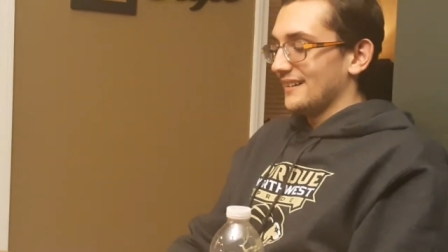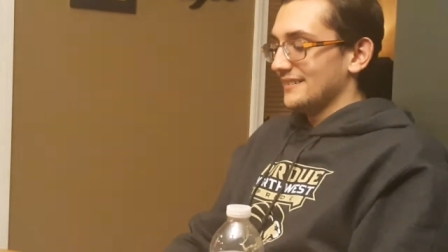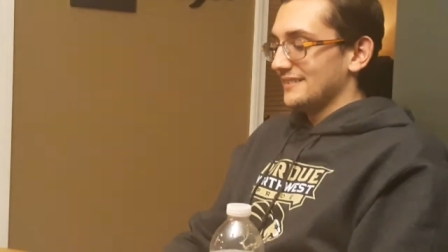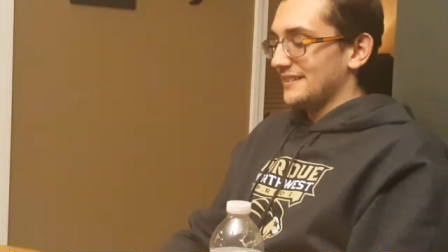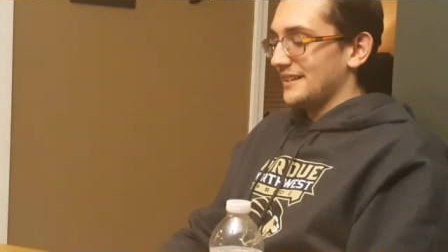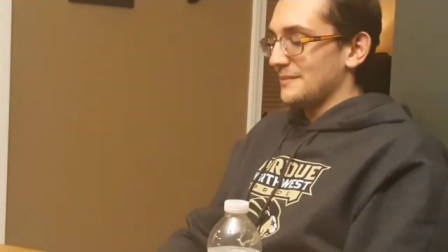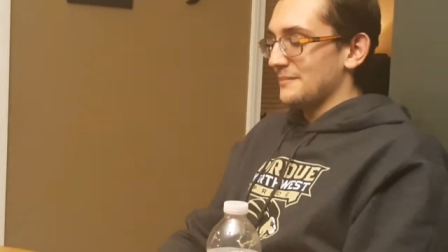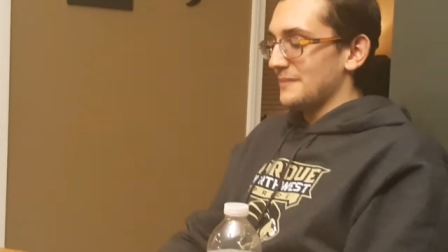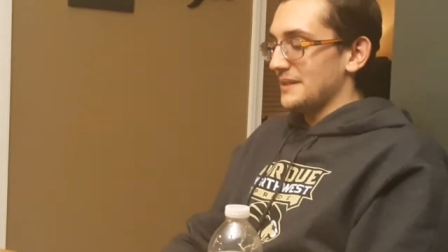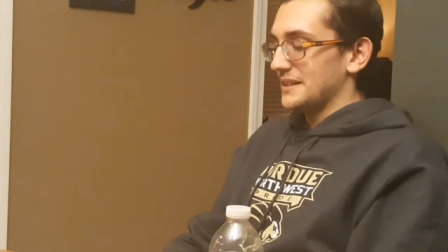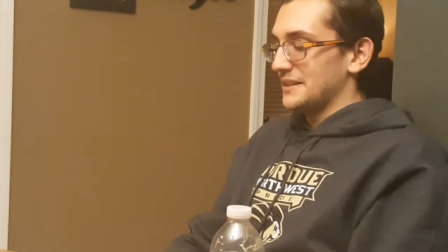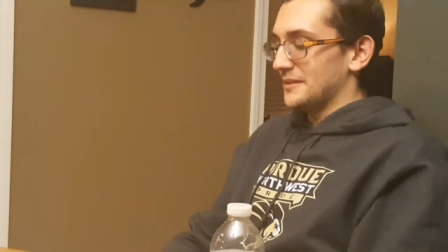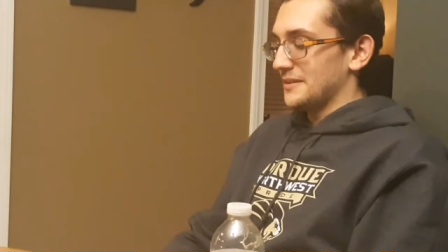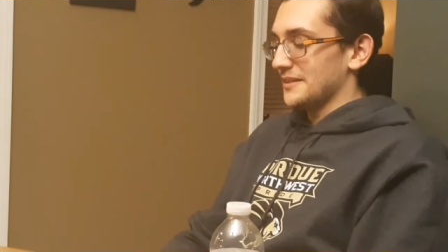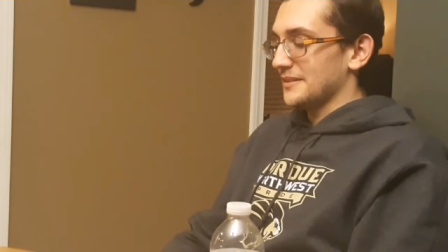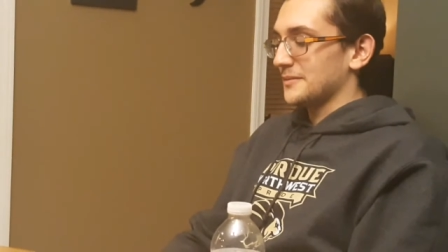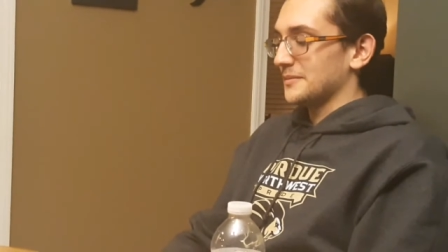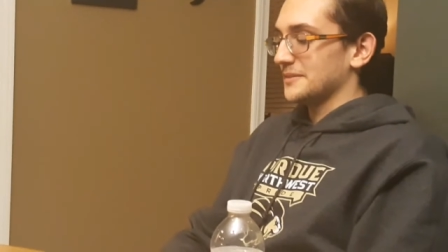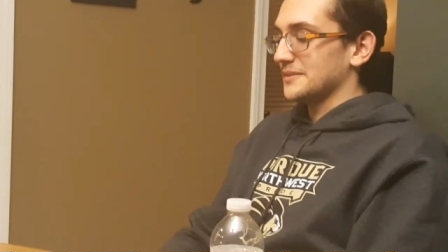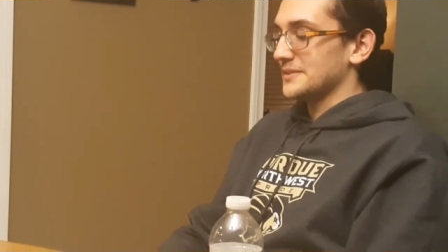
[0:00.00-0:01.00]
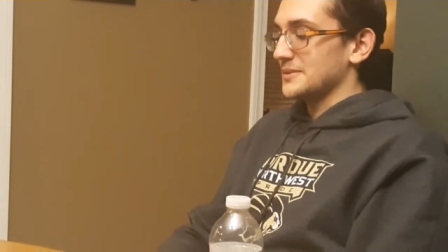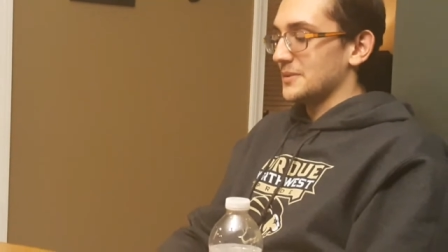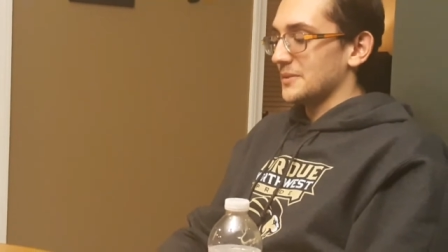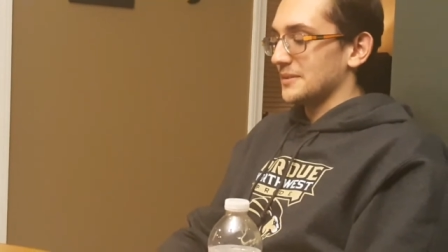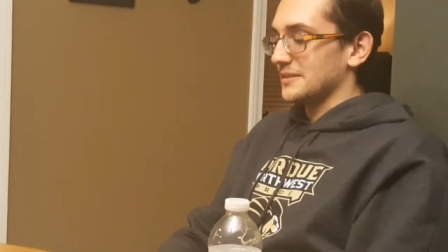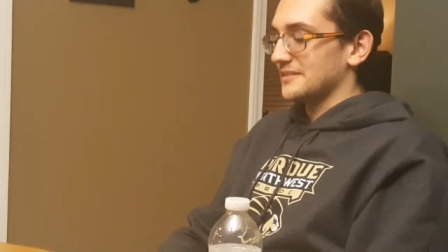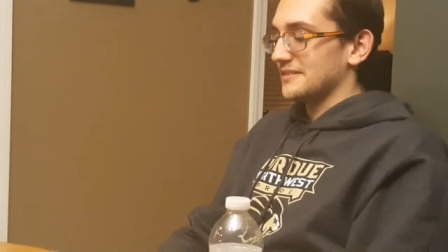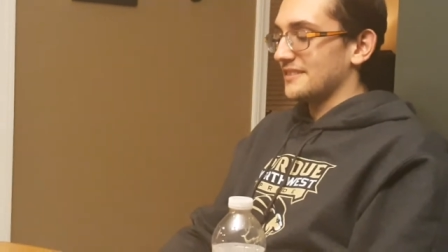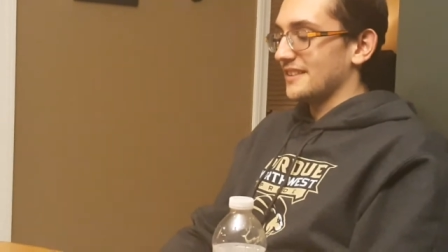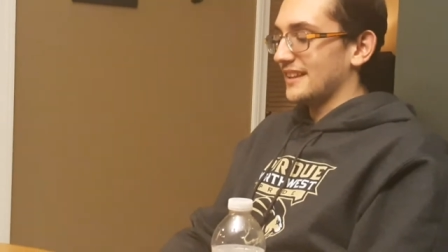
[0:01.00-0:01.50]
Tim, I know this one's
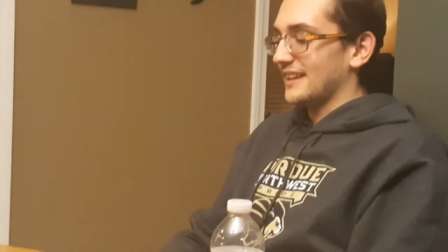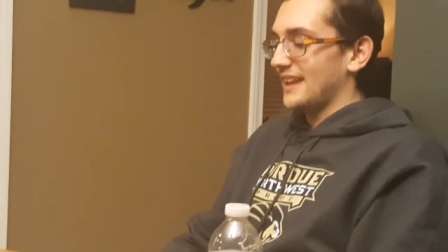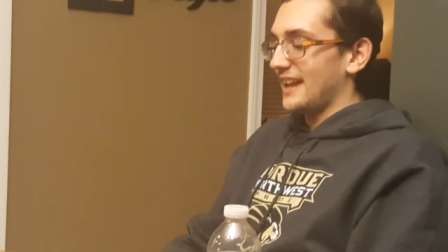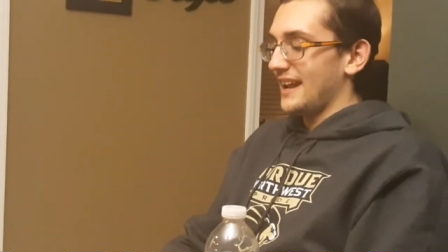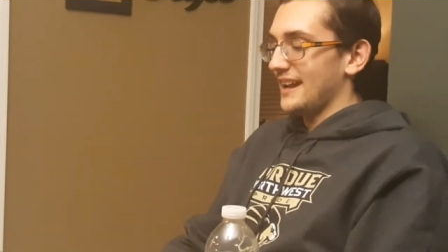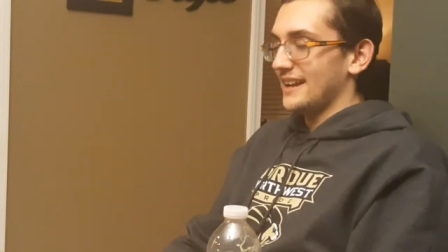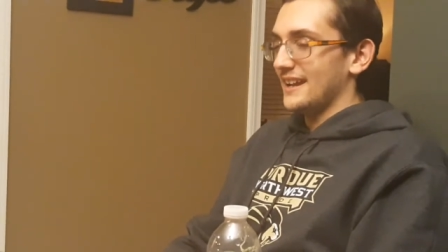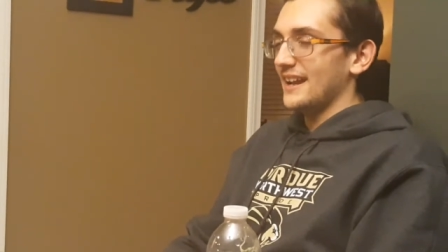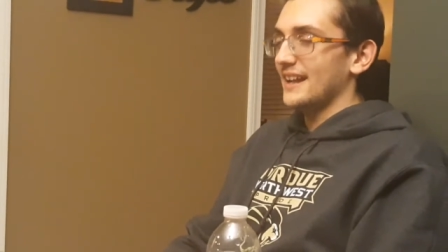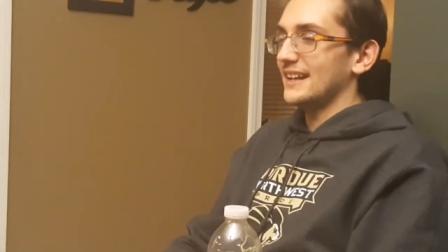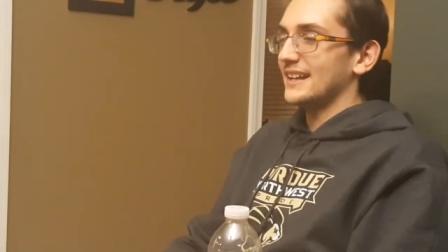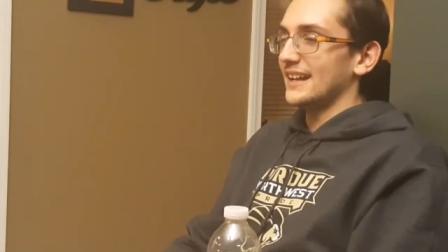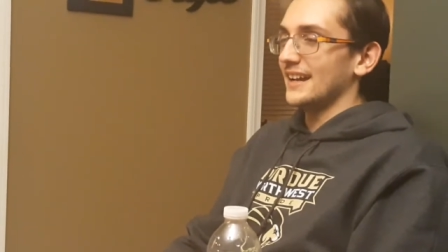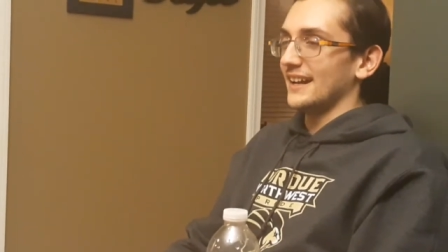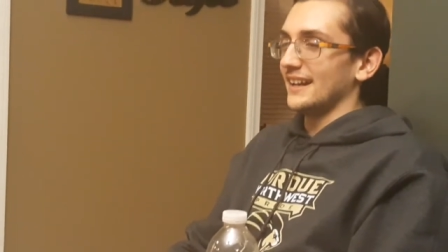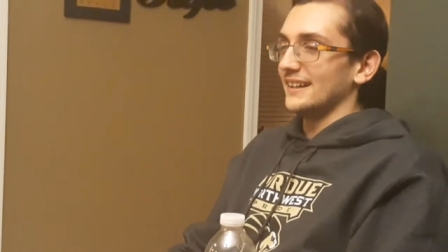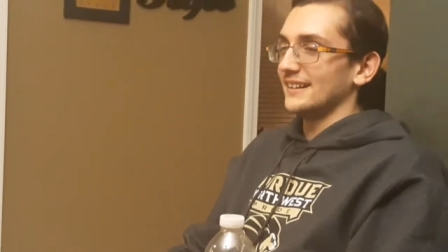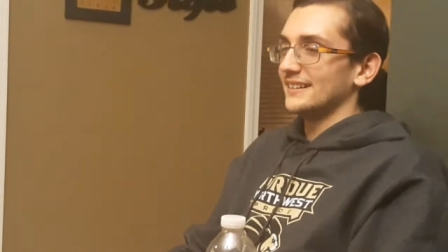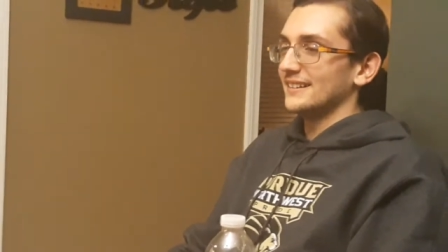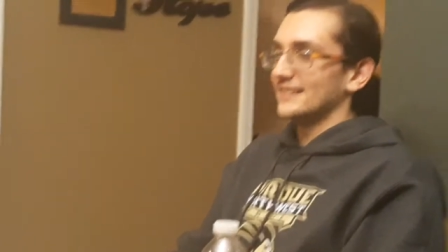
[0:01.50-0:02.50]
yours. The KKK.